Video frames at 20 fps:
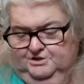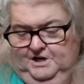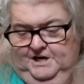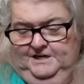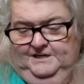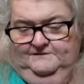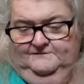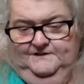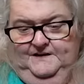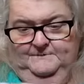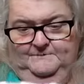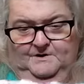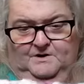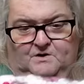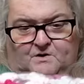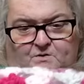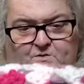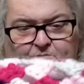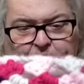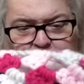Trying to find my,
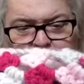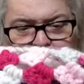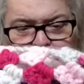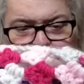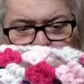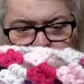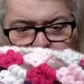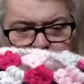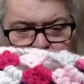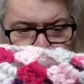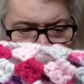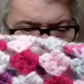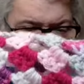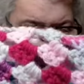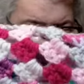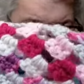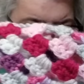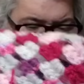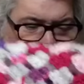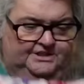my um,
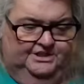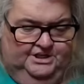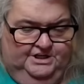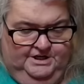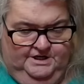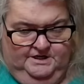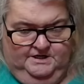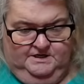edge